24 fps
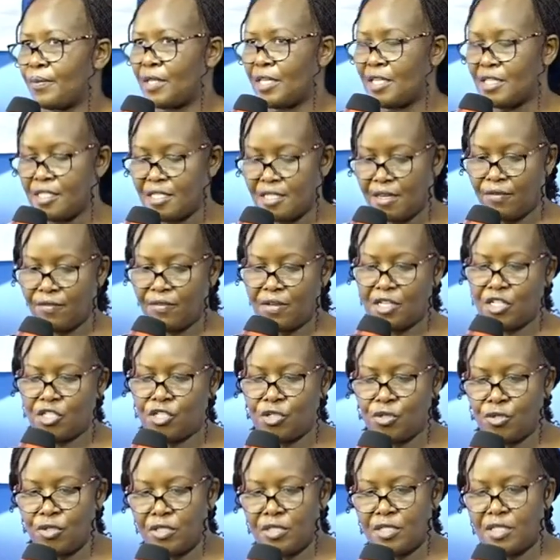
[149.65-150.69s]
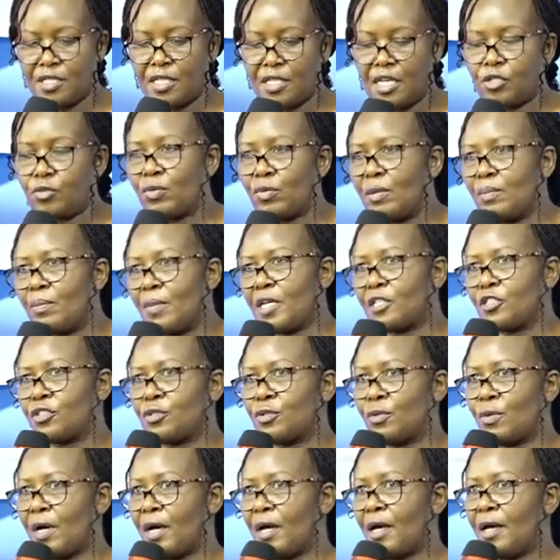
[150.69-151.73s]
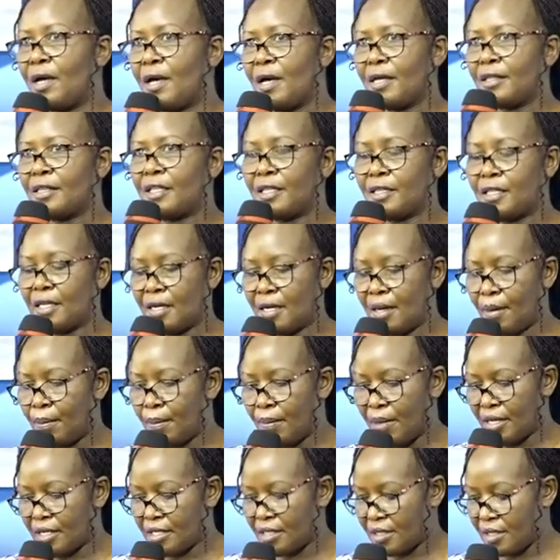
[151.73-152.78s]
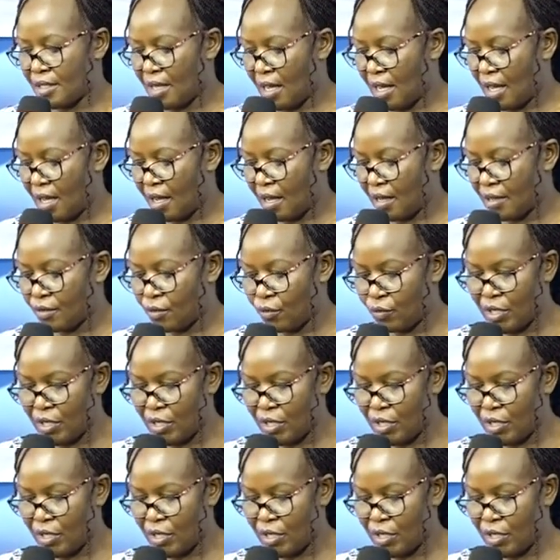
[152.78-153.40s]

the interventions that will make sure that the numbers uh,